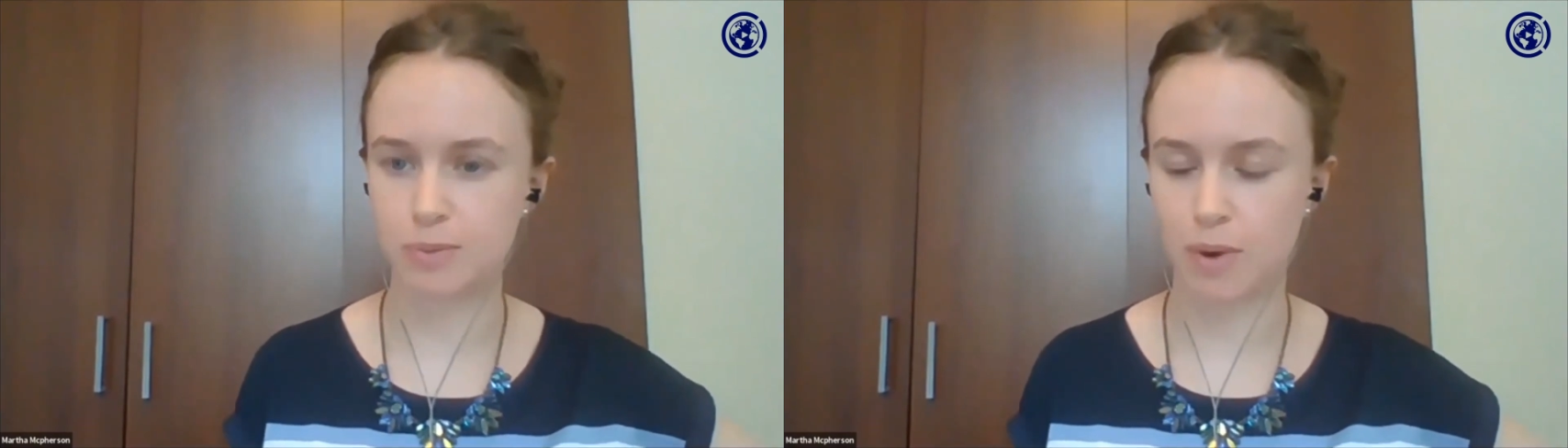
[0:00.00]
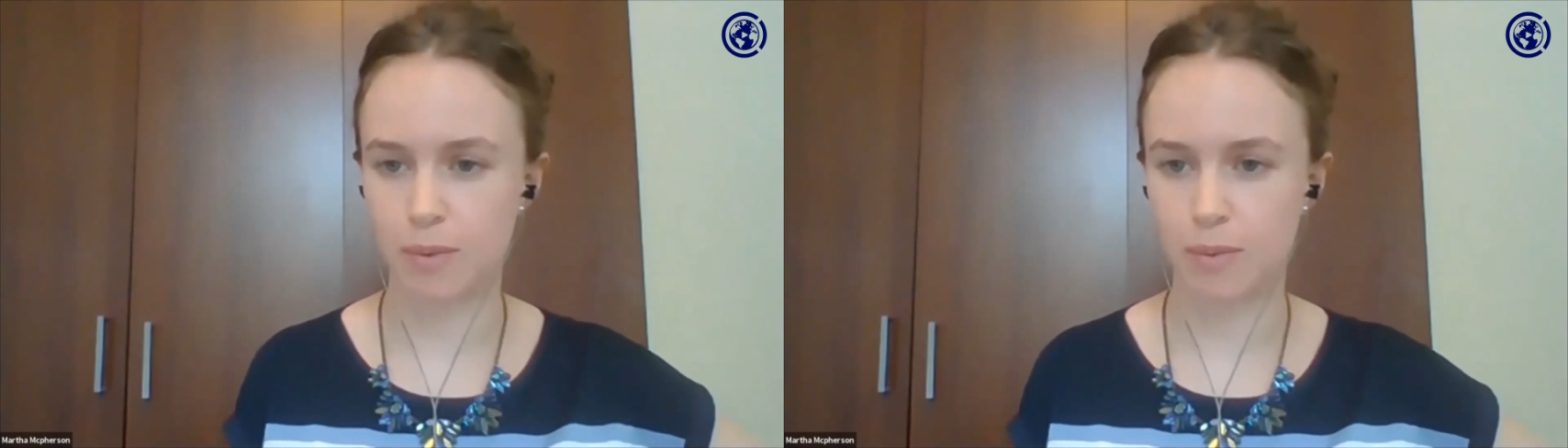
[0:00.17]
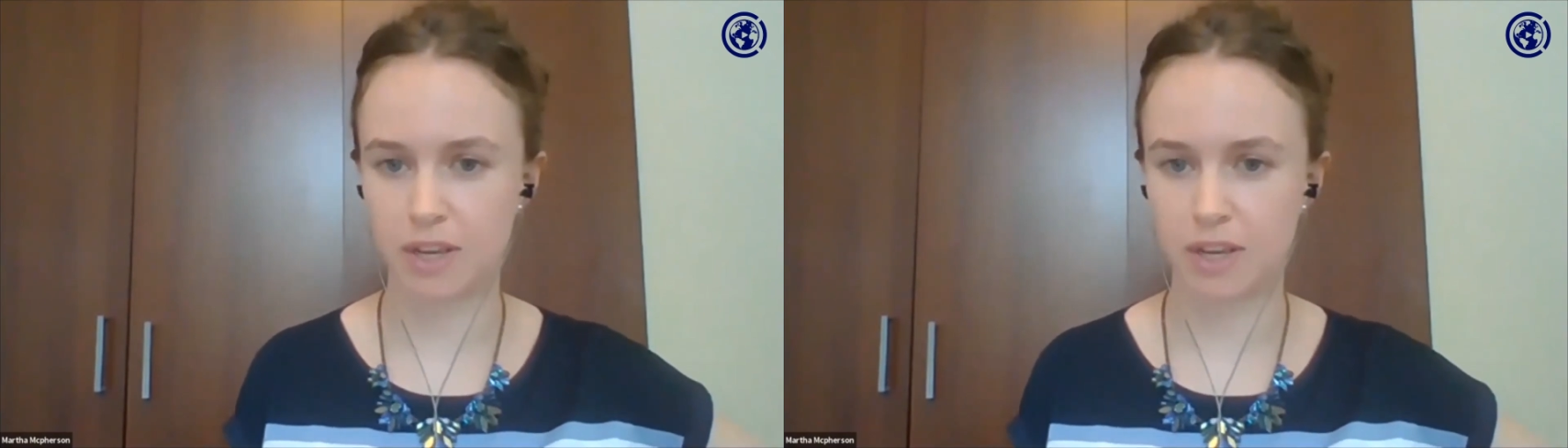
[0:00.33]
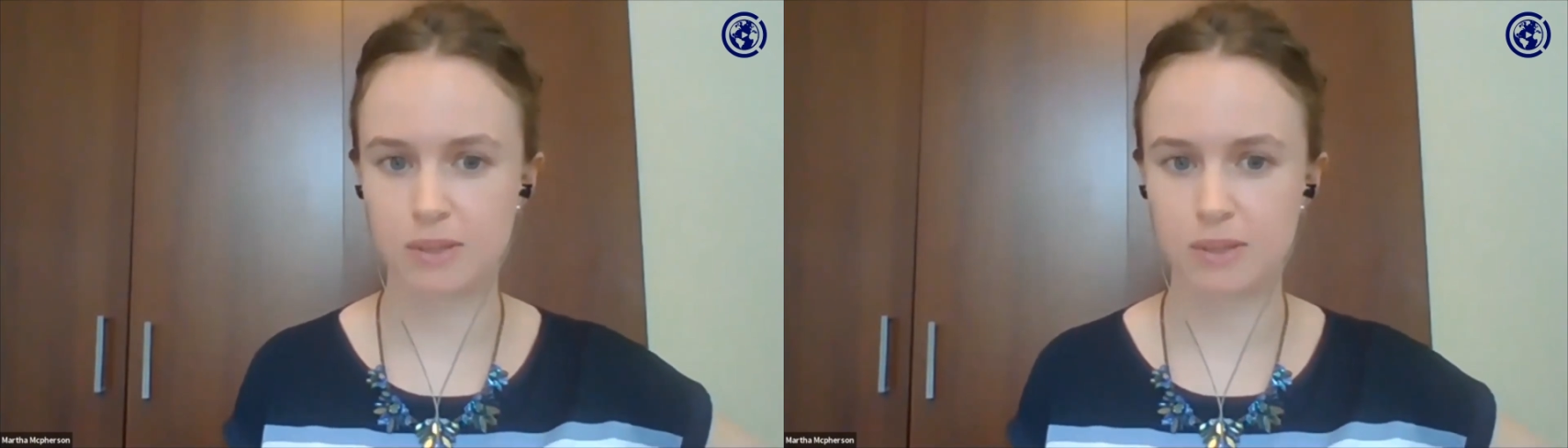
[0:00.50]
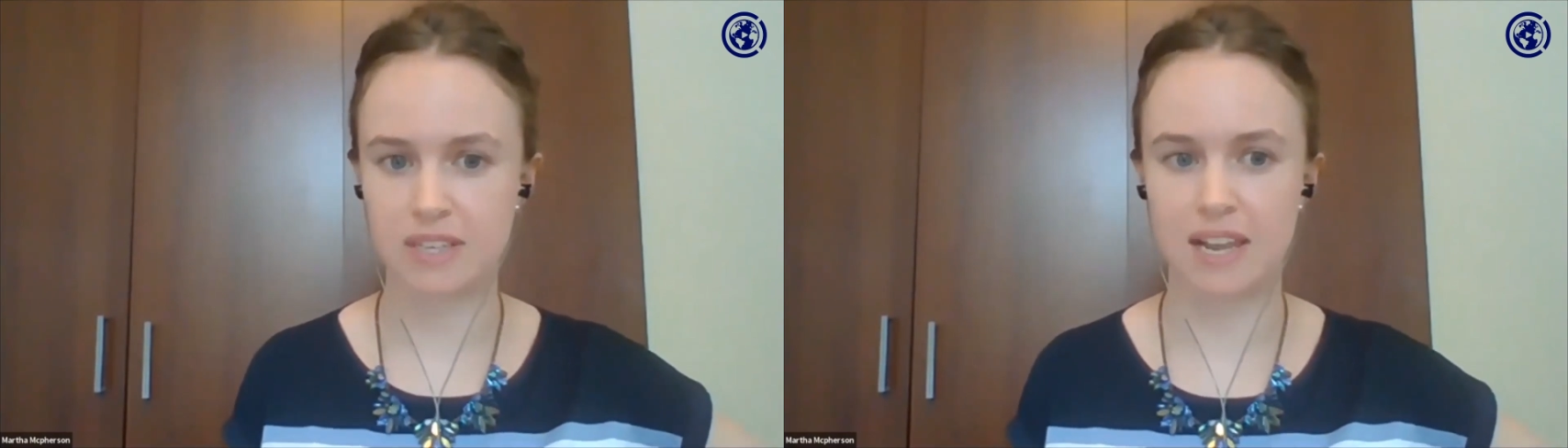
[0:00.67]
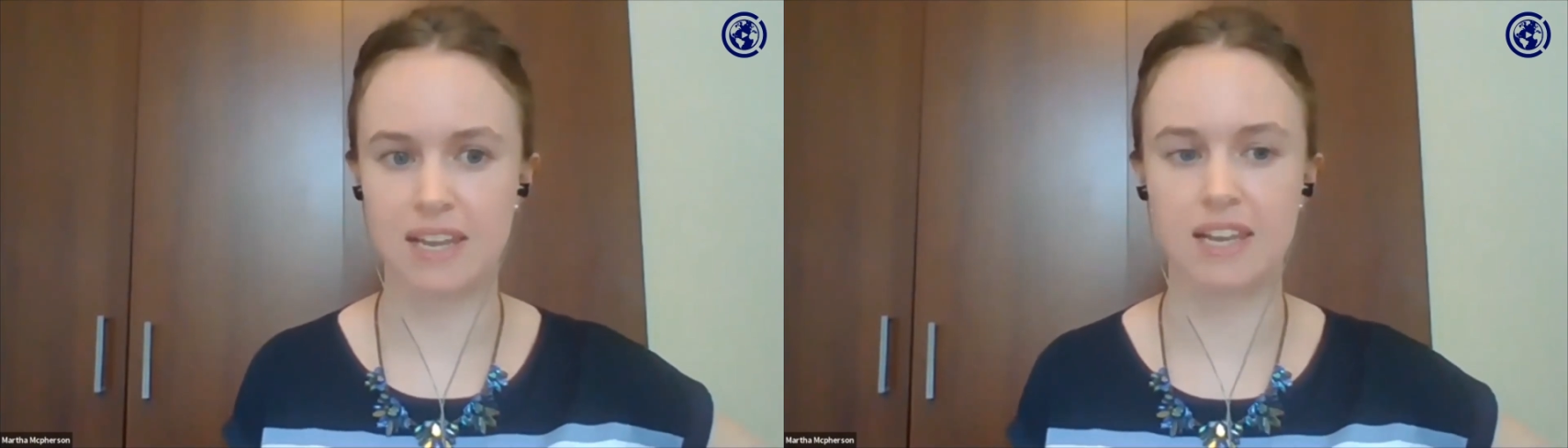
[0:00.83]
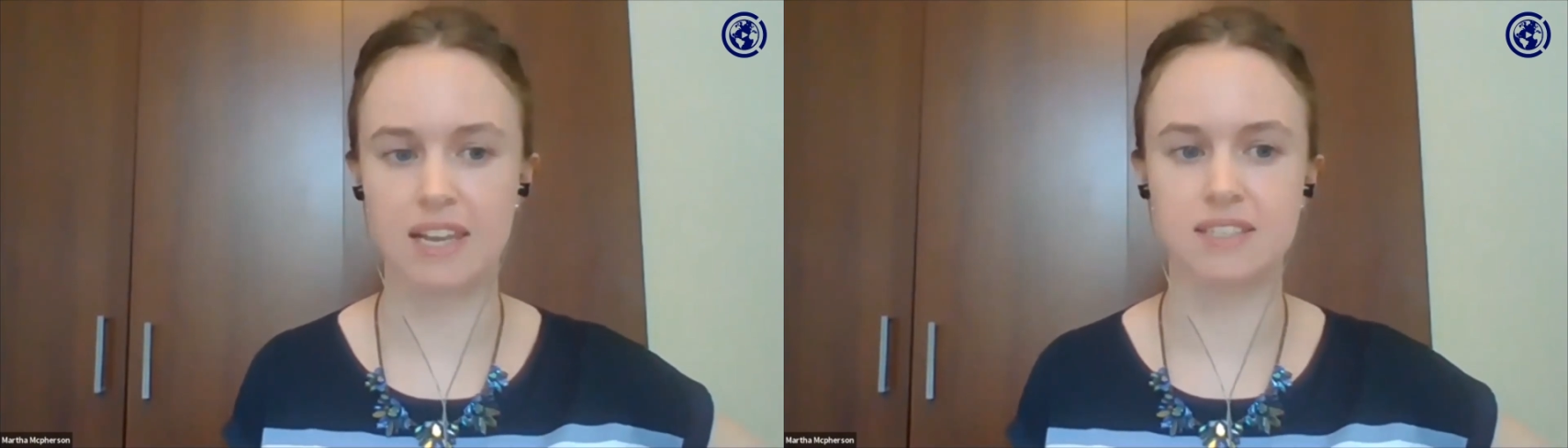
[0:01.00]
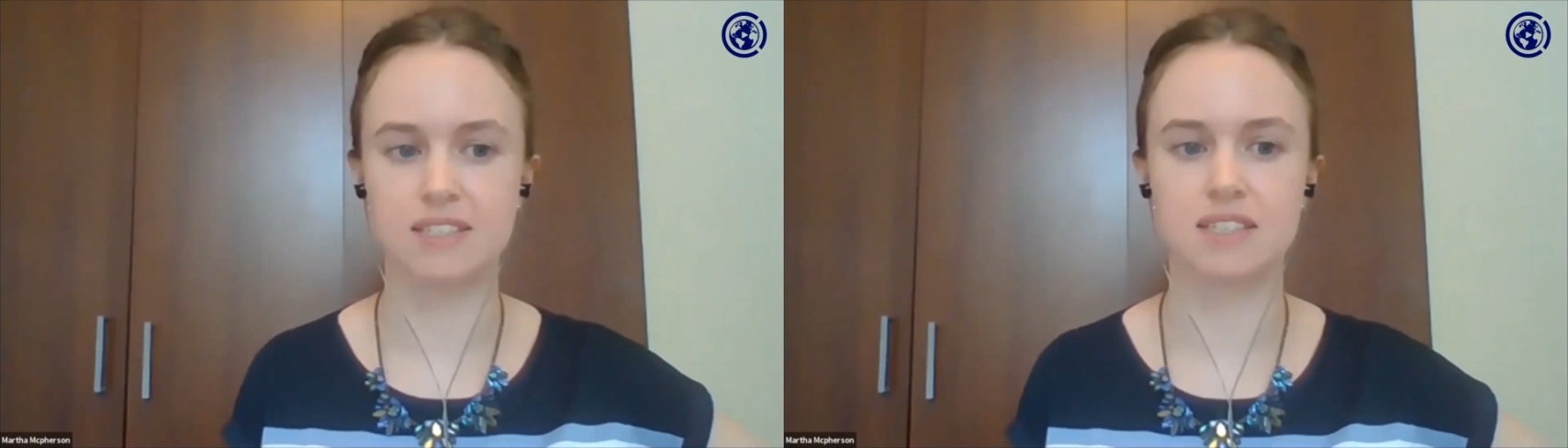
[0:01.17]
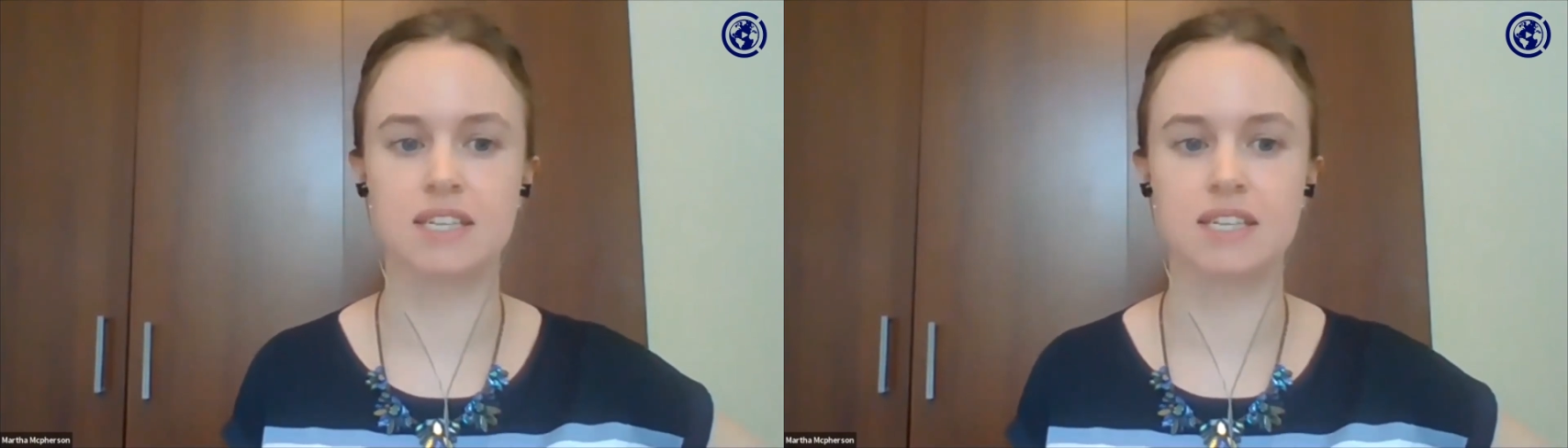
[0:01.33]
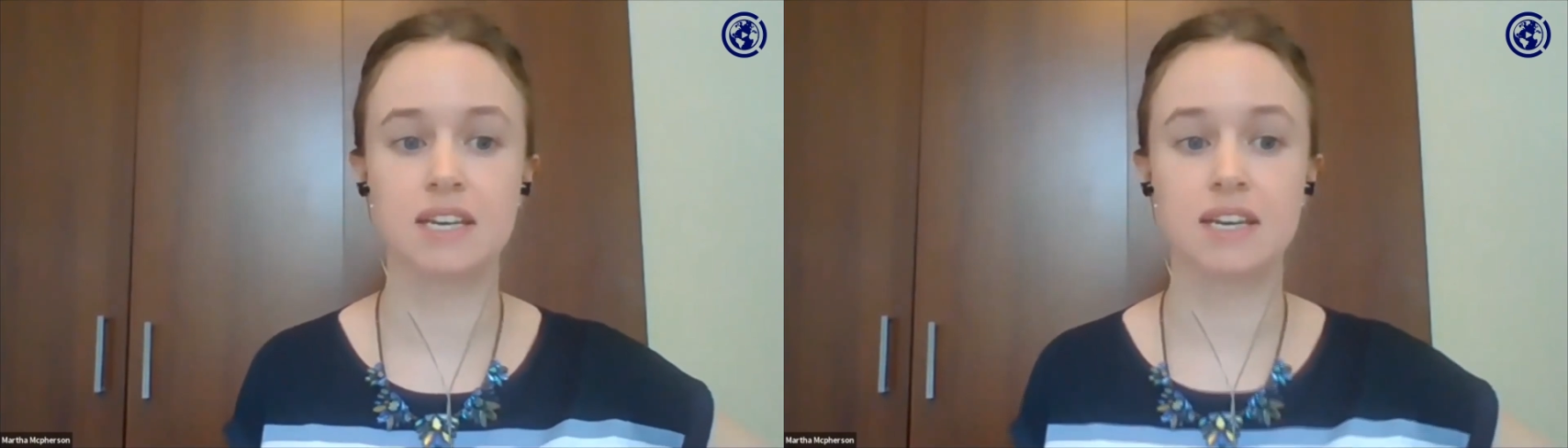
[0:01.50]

where I work at UCL in London,